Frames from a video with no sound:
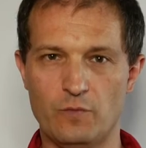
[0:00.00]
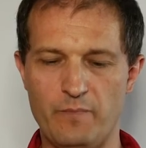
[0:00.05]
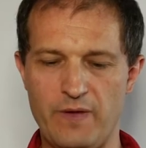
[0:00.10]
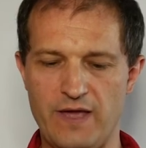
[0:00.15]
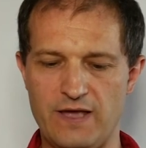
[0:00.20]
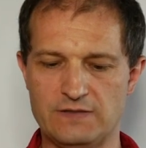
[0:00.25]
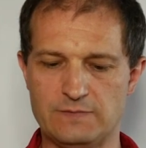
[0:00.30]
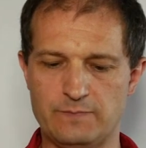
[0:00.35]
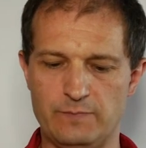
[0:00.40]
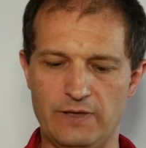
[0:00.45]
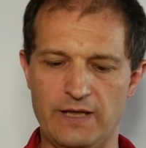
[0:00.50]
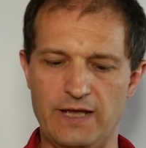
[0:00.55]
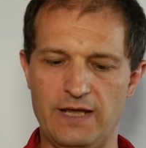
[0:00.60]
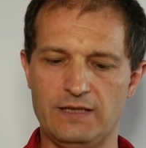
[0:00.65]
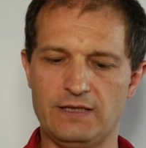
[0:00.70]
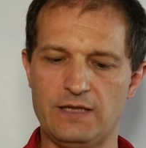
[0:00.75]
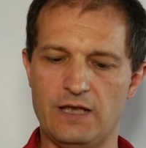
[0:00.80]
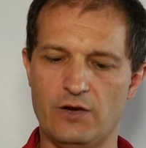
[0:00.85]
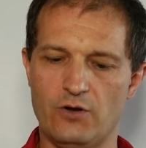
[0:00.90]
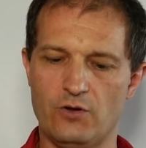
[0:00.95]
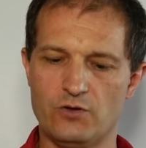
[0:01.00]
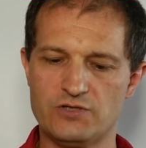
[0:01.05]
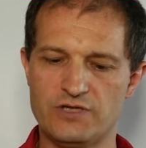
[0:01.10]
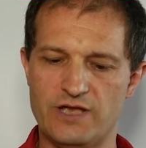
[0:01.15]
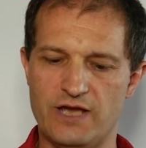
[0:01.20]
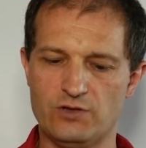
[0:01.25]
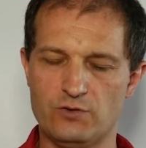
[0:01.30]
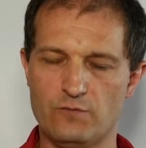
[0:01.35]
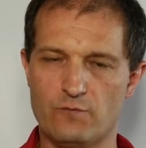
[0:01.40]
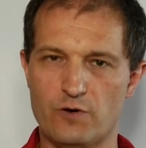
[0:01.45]
base plate, and
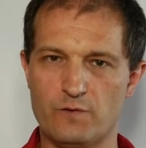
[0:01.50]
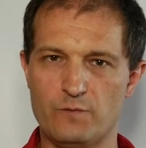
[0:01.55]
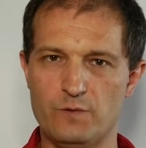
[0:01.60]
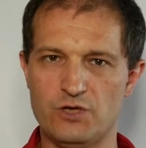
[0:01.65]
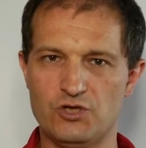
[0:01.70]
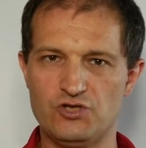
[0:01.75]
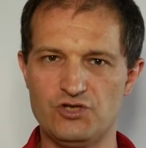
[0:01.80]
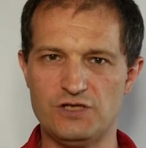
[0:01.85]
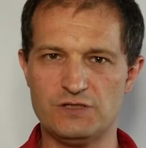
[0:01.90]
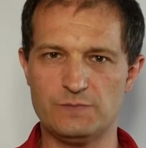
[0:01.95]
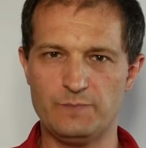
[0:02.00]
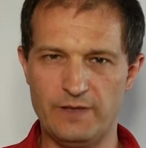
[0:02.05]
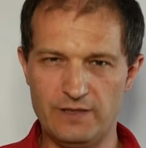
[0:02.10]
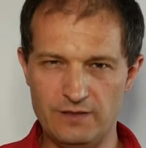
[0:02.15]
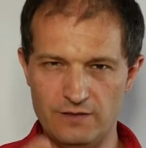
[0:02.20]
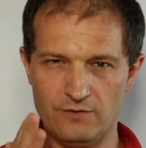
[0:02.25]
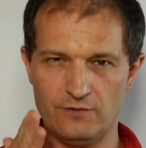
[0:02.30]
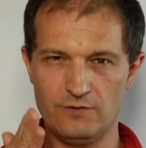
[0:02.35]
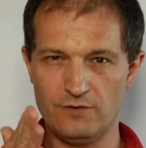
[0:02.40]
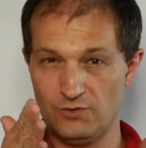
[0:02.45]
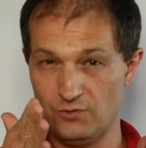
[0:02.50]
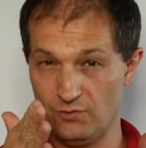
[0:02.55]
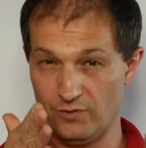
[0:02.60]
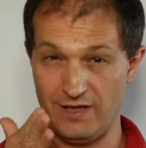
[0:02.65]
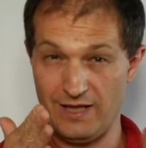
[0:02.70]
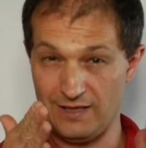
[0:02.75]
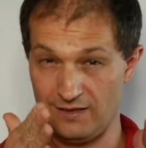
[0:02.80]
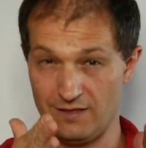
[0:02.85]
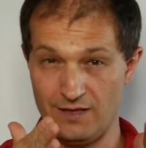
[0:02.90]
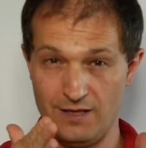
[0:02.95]
also had to work with the cheese plate in order to
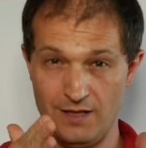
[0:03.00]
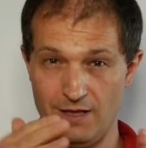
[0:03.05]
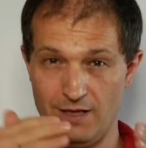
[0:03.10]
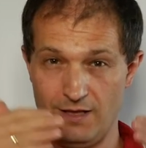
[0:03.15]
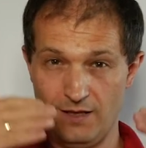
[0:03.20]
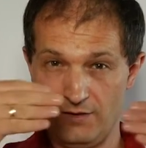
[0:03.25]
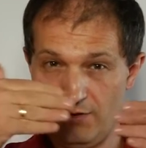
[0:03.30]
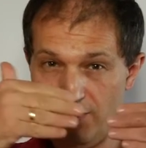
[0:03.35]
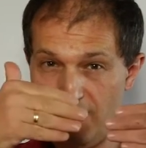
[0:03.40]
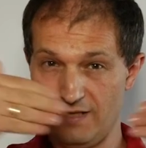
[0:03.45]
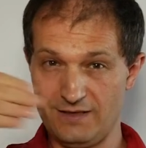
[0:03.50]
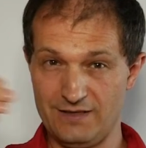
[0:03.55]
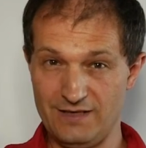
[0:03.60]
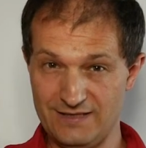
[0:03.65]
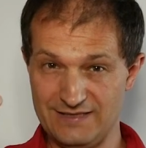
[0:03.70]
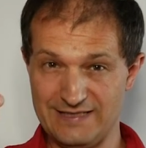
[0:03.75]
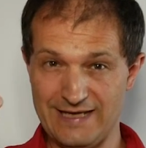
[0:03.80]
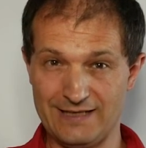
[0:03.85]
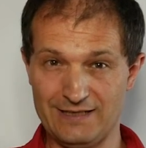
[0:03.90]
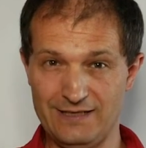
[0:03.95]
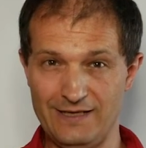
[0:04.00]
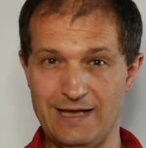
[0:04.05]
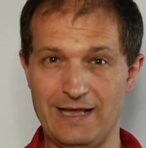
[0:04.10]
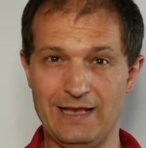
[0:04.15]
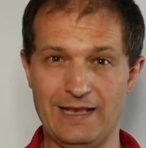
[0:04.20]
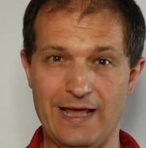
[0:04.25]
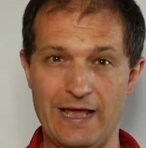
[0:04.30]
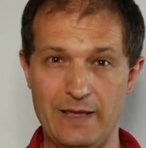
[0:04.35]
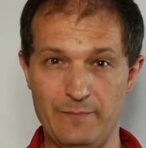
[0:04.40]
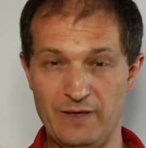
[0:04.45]
get that exactly
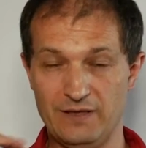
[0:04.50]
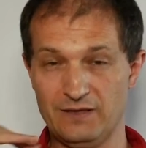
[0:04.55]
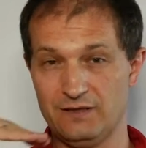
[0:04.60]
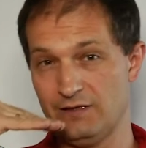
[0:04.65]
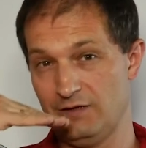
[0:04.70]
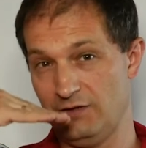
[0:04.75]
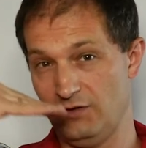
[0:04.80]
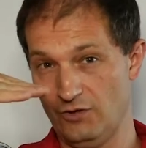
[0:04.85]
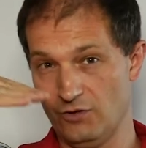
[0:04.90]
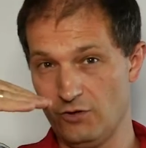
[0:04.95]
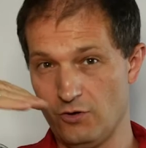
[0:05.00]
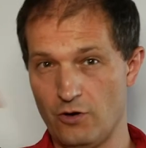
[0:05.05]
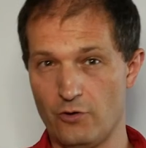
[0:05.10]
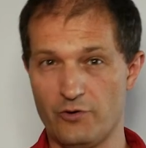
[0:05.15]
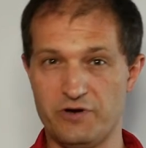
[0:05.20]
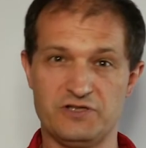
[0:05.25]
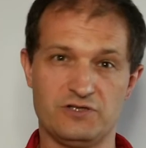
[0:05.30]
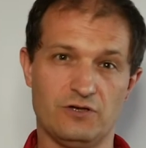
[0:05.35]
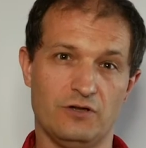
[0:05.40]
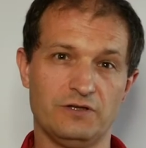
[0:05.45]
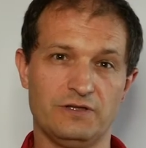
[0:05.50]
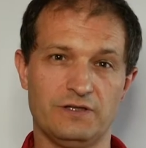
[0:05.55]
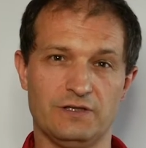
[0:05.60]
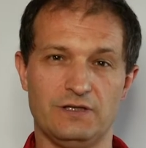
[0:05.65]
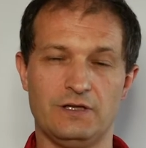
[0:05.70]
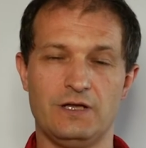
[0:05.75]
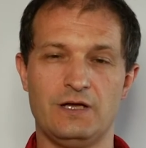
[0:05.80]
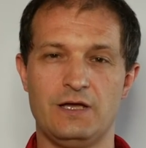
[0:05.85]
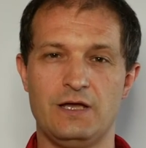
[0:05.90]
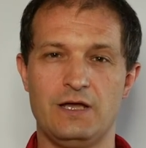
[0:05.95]
alignment, you know,
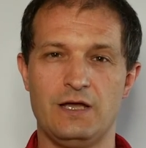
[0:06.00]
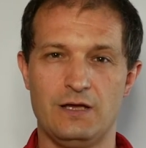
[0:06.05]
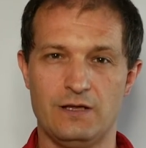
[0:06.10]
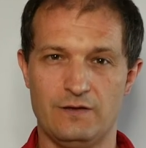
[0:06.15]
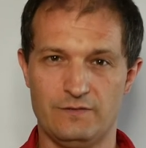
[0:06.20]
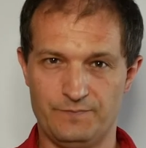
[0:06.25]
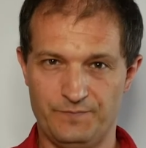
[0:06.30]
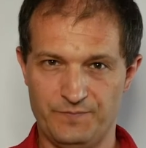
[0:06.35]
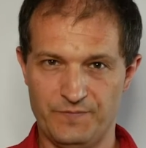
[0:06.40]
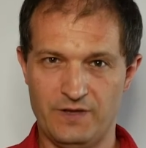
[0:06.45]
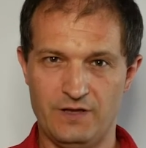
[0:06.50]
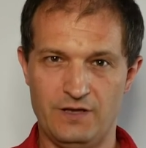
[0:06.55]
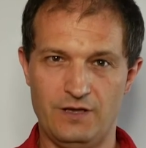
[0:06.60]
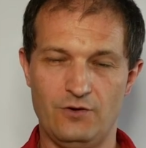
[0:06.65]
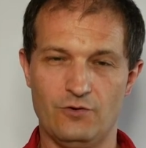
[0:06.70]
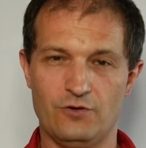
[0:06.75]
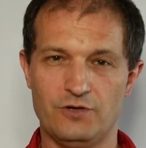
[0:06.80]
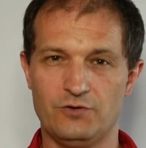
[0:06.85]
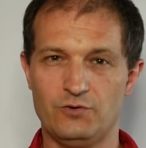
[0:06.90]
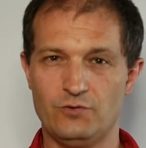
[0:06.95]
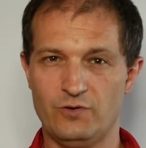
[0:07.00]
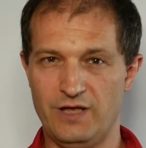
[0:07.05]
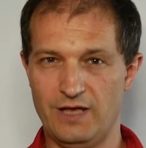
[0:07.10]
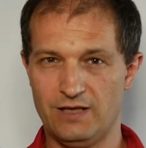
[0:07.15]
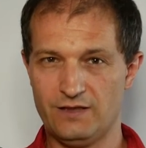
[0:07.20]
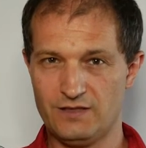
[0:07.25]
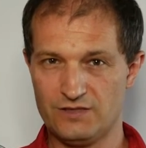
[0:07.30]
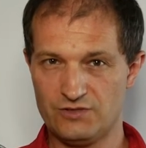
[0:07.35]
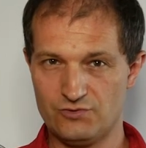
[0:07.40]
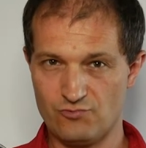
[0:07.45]
horizontal, in order to
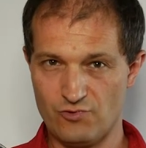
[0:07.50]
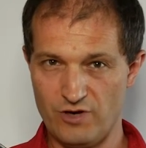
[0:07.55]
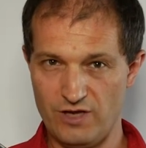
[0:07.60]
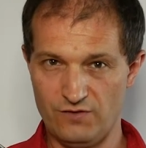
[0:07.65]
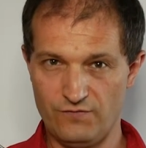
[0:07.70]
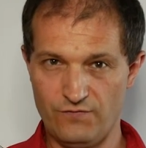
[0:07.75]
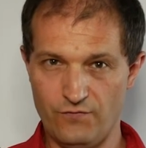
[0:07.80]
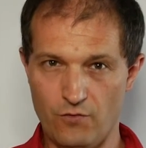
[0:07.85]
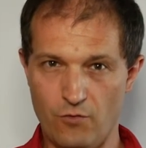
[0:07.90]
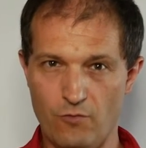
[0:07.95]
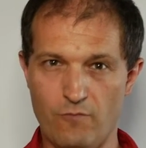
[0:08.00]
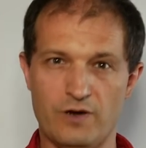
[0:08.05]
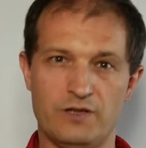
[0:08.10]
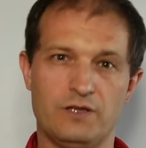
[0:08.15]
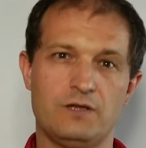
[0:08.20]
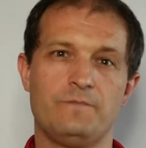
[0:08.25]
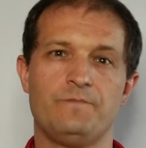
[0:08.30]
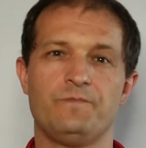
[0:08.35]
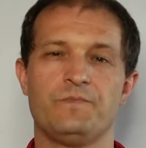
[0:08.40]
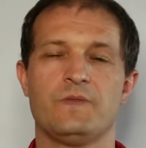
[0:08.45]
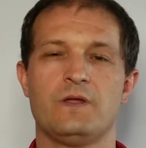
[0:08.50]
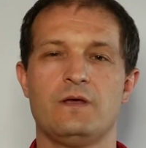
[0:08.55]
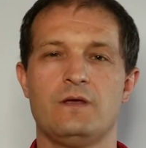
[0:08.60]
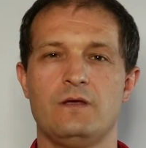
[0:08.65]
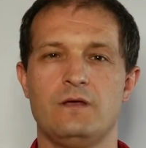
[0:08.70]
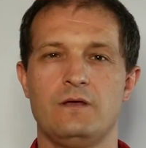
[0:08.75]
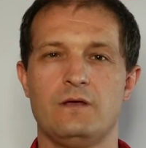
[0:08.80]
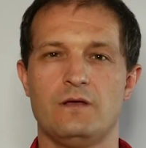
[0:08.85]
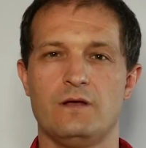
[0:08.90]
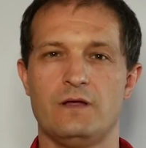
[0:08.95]
get straightforward
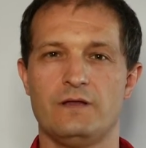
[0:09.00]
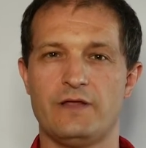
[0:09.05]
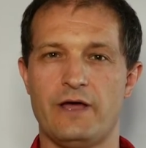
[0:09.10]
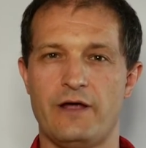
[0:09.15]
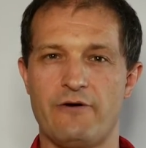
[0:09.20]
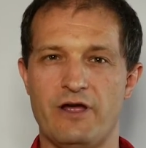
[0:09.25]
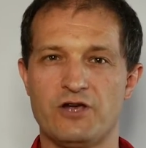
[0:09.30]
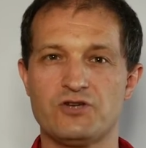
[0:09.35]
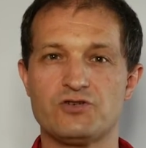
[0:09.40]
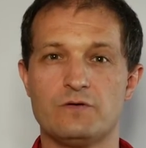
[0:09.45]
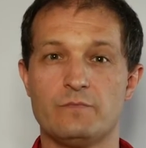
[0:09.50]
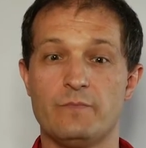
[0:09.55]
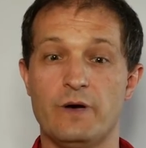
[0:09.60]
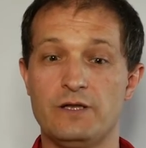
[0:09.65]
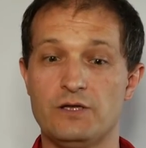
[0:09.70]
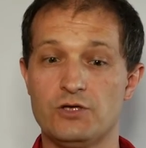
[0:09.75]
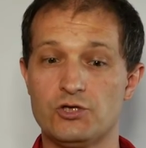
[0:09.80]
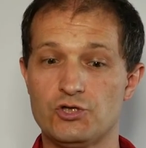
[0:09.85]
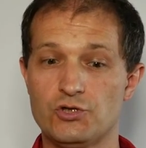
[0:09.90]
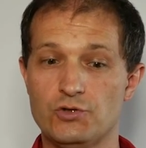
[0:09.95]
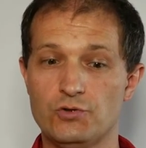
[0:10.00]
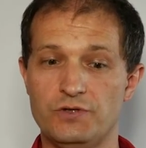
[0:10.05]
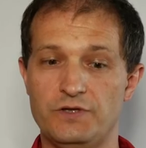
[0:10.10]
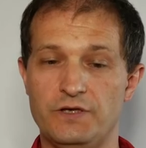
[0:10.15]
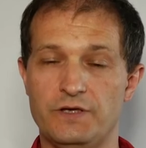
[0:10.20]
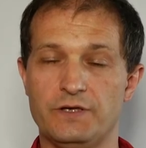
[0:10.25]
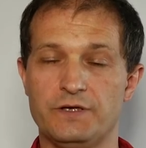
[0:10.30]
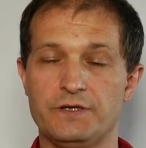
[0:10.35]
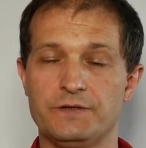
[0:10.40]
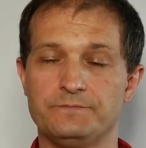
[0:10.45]
direction by the
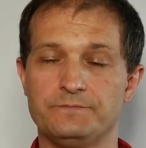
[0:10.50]
shooting.